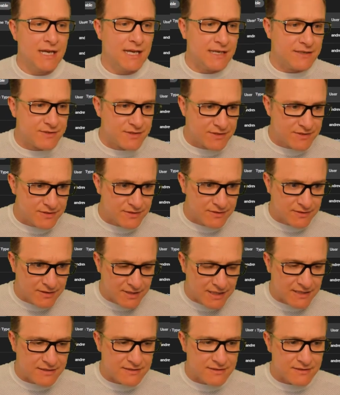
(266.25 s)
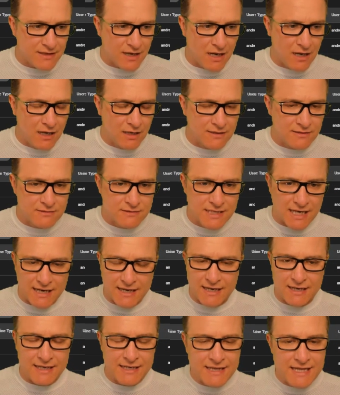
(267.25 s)
It's just that this uh,
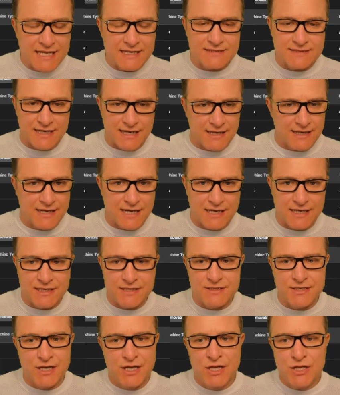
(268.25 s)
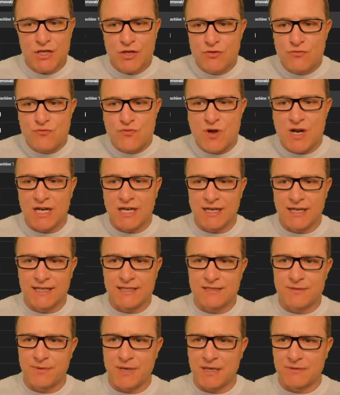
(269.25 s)
day in this day and age, you really need
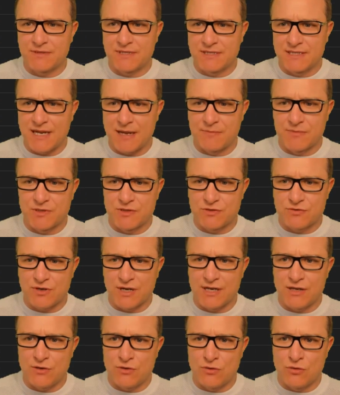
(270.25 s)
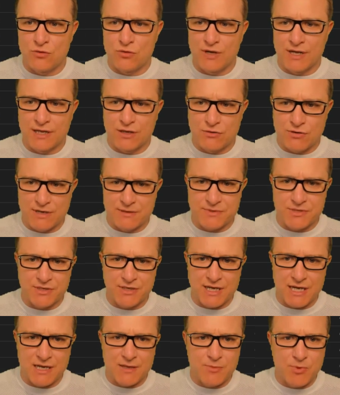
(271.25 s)
to be able to demonstrate your
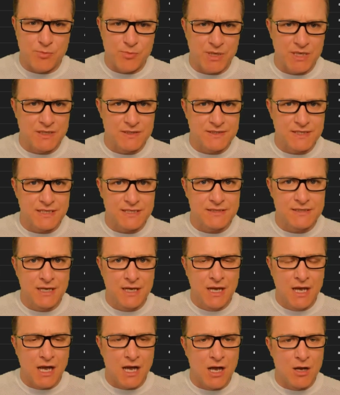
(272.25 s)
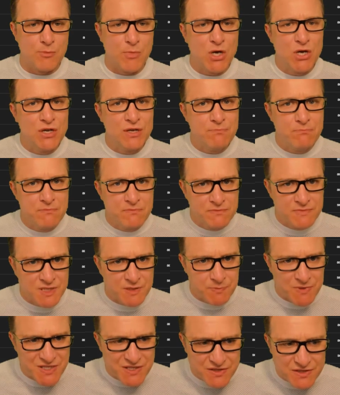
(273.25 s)
encryption capabilities, um, uh,
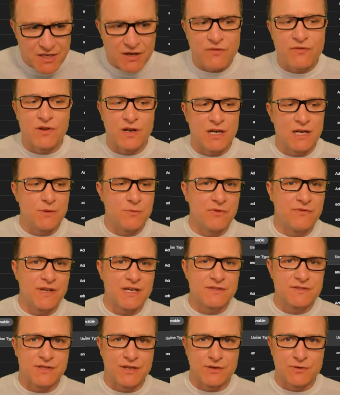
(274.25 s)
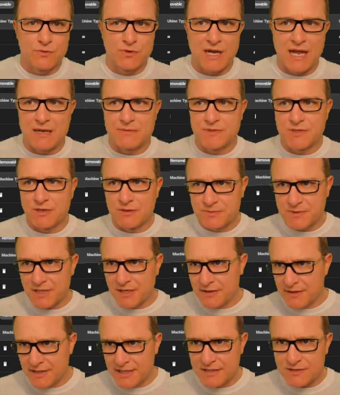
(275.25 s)
specifically with external laptops.
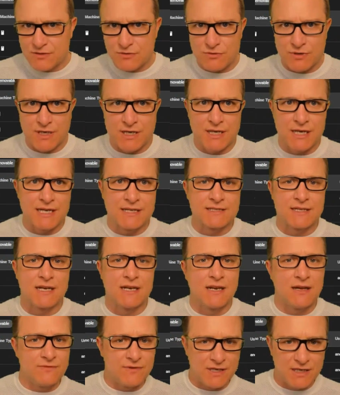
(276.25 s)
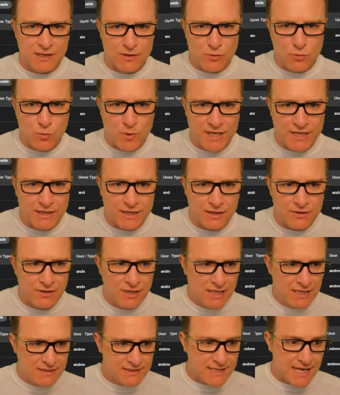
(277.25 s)
And this screen is a lovely little window
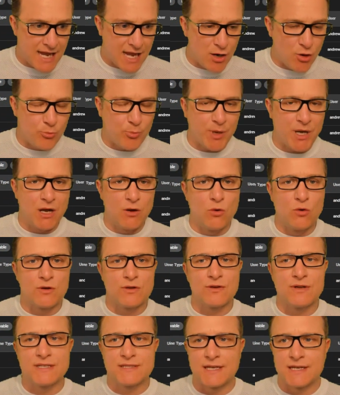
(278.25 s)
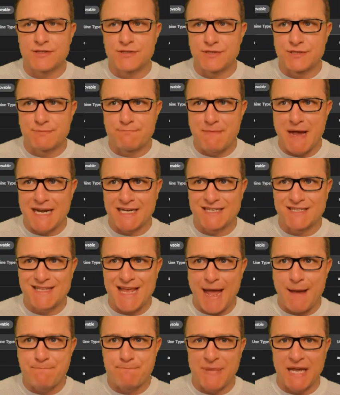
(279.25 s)
to help organisations manage
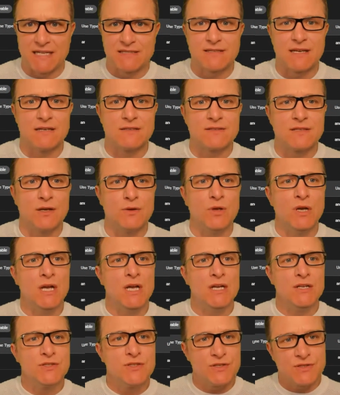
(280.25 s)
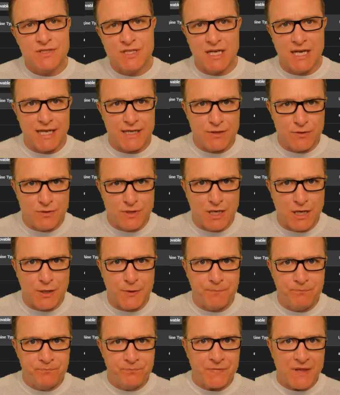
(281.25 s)
that better. So just to let you
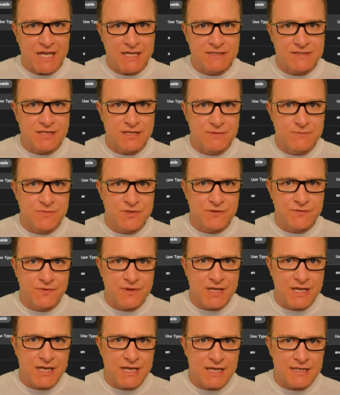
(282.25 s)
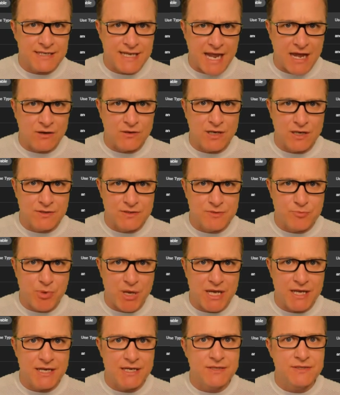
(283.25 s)
know, in terms of the downloads
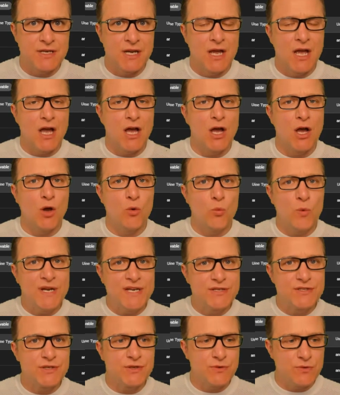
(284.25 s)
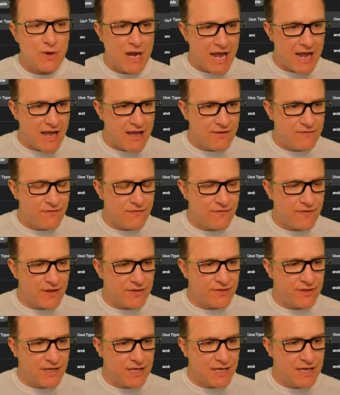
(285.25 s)
page, uh, we do have
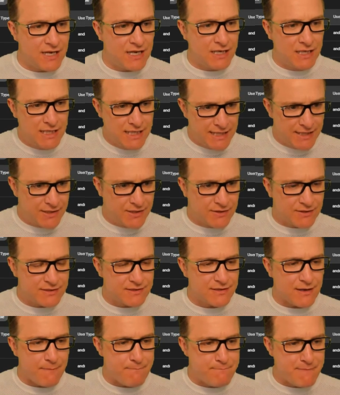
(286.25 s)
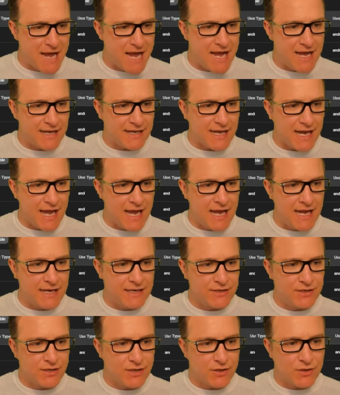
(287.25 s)
the Linux, Mac,
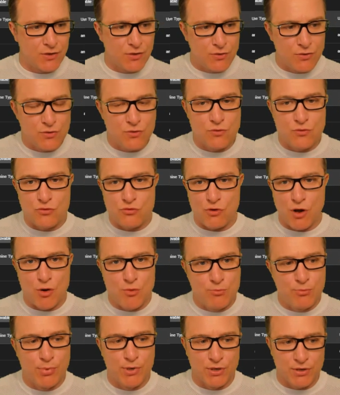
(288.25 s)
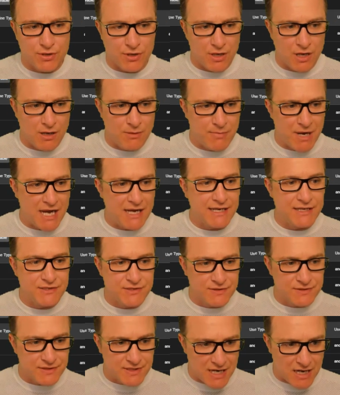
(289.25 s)
and Google Chromebook um,
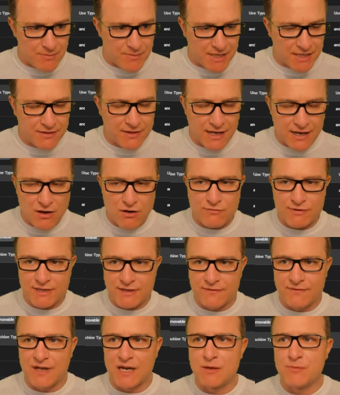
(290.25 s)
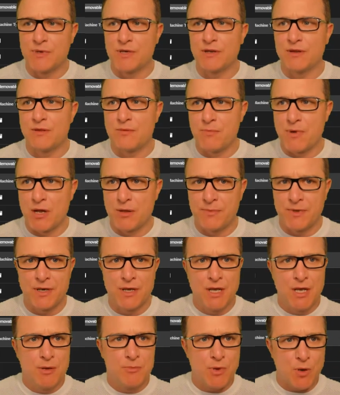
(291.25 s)
agents coming. They are in development at the moment,
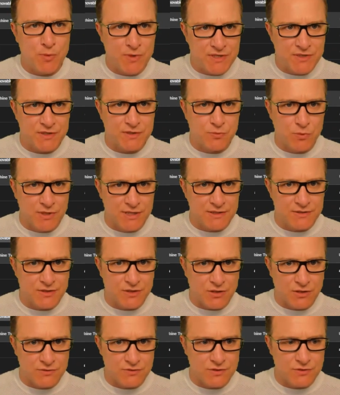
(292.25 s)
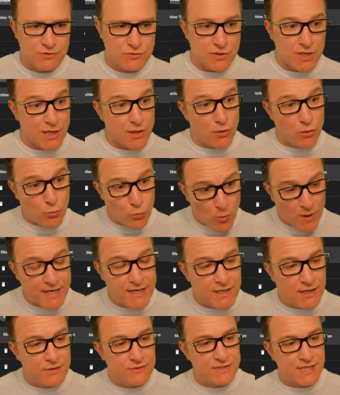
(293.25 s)
but we just wanted to concentrate on
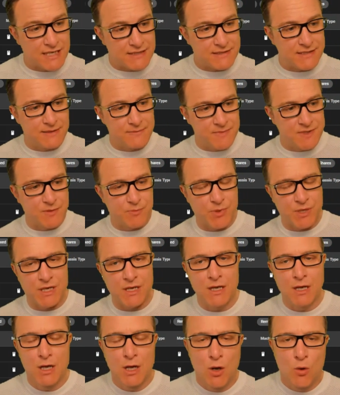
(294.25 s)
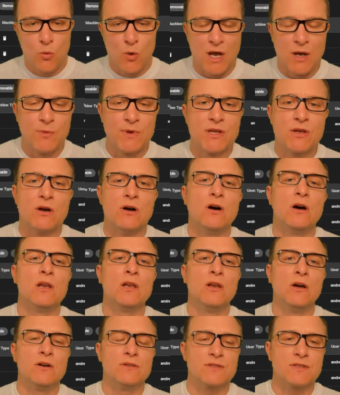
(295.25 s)
Windows that seems to be where we got a
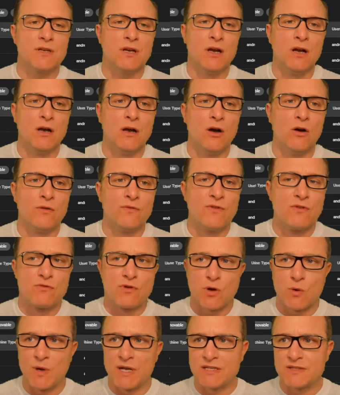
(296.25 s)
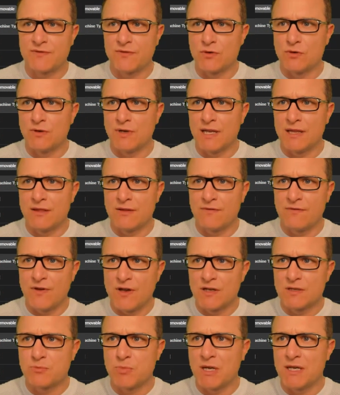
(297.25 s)
lot uh, of the requests for in the
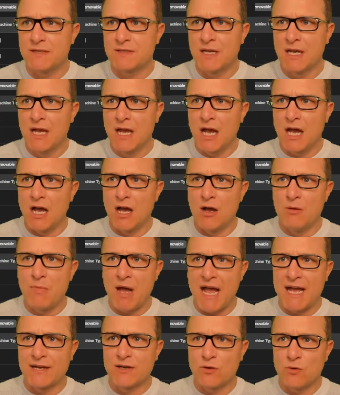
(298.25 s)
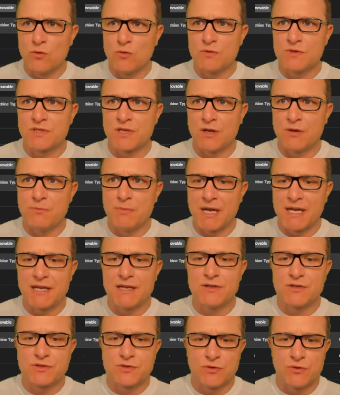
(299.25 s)
first place, um, and also
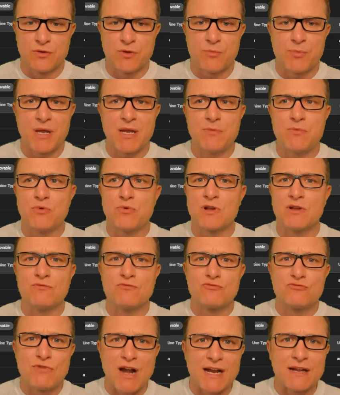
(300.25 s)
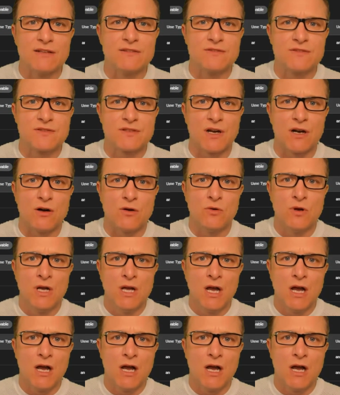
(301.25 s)
making sure that people can reconcile.